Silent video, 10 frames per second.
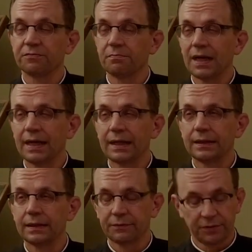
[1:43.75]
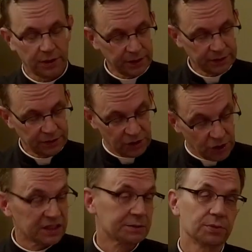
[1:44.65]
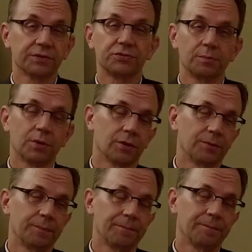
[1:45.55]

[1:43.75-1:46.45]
of mind and of heart the gospel of tomorrow.